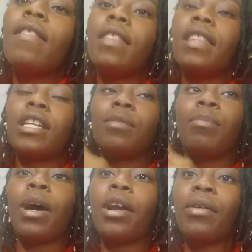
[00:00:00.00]
there's
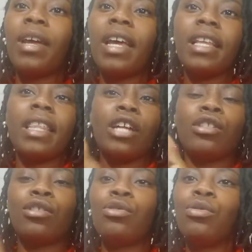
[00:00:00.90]
Butterick,
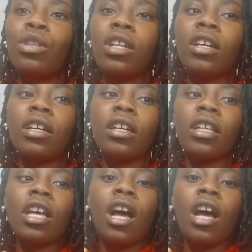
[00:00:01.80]
there's New Look,